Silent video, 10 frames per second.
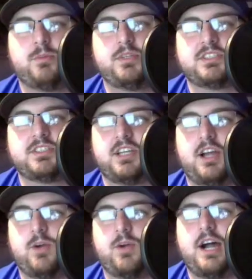is,
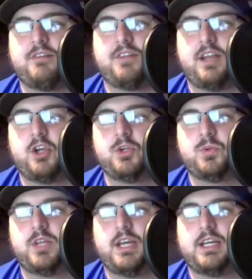how confident are you
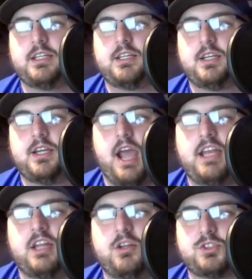that
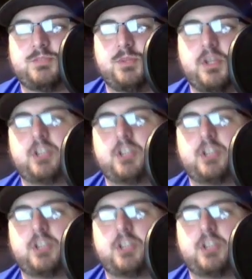any of those players